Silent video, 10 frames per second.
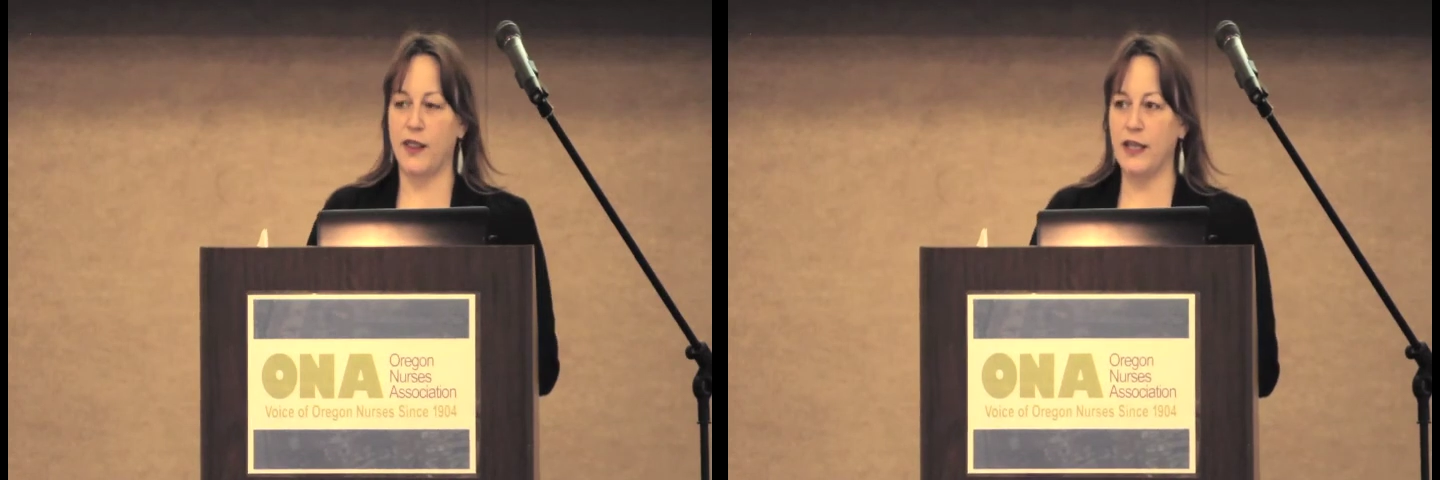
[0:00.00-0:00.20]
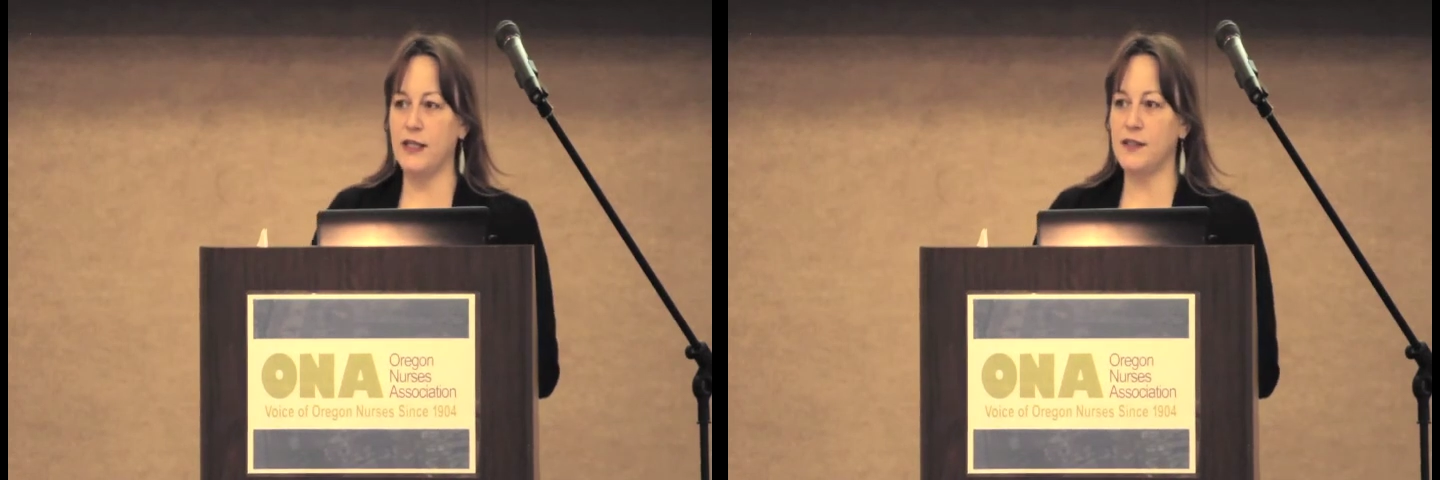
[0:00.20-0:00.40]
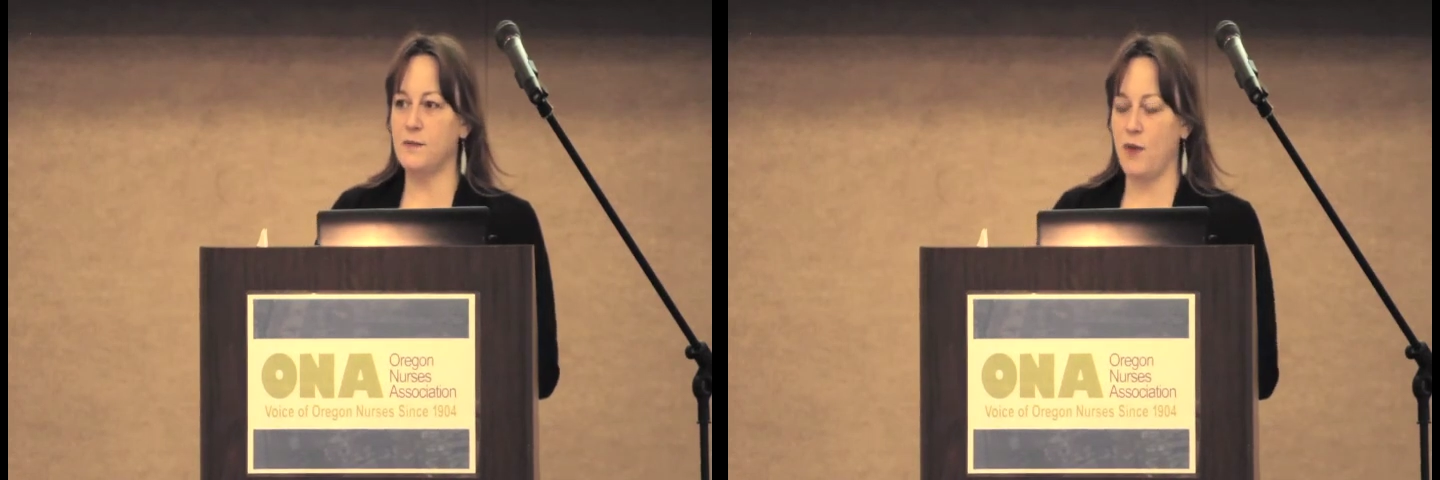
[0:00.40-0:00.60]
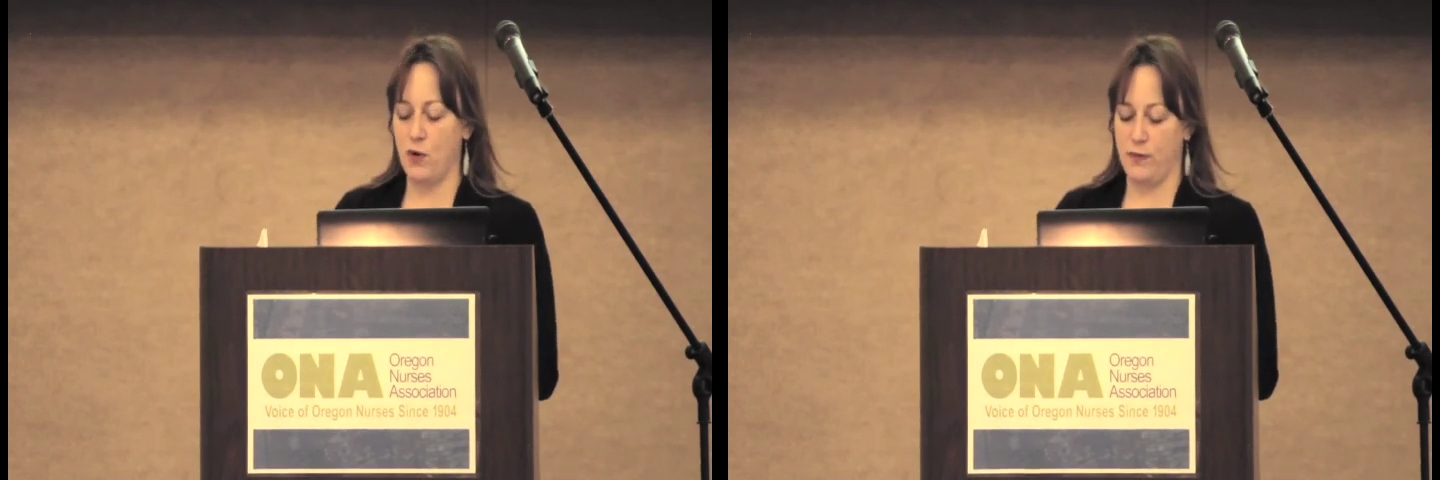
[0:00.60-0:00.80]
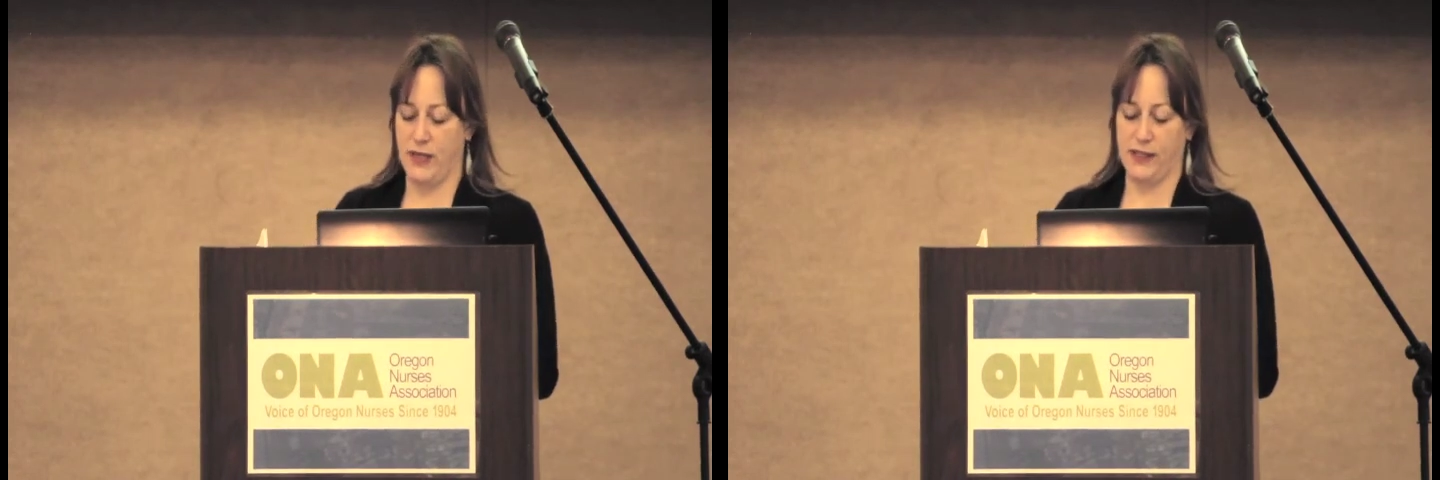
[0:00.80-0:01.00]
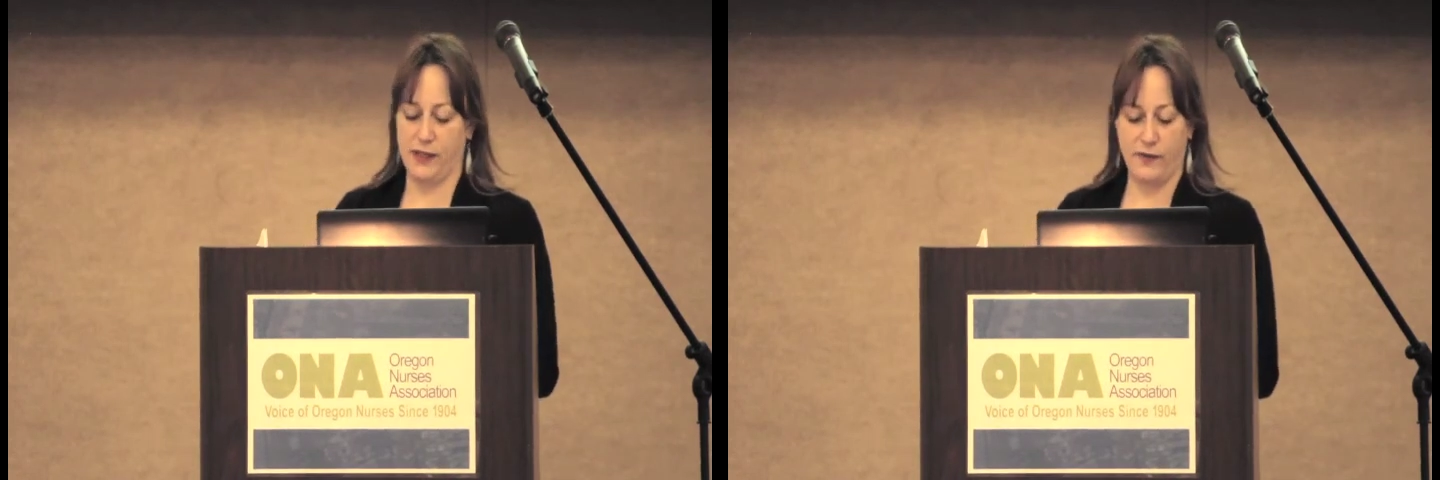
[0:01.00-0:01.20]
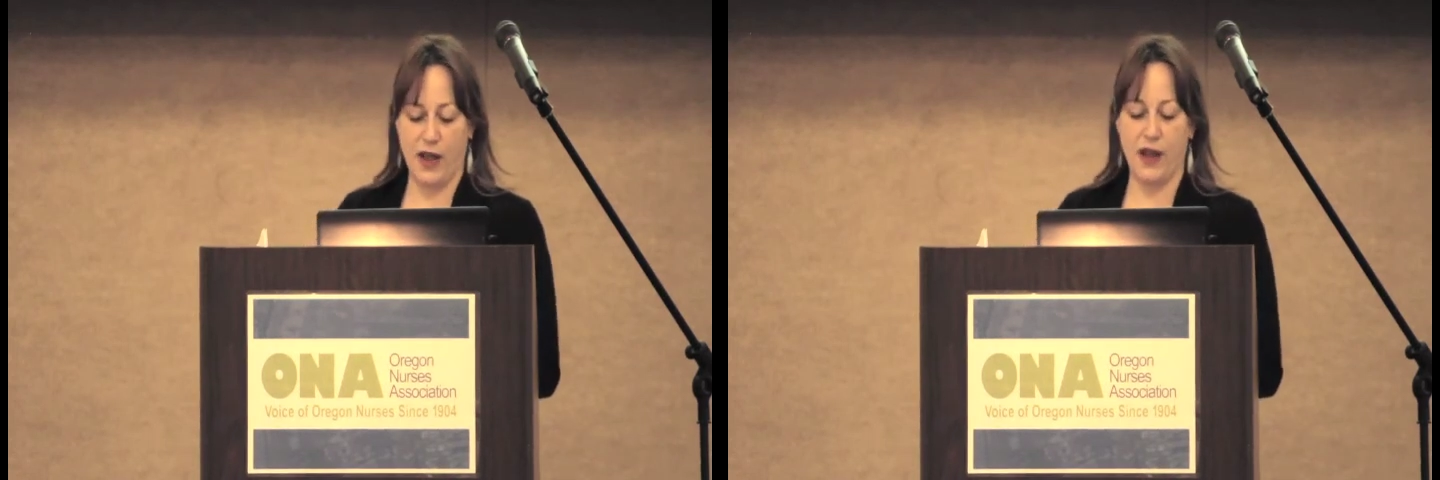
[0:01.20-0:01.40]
These moments of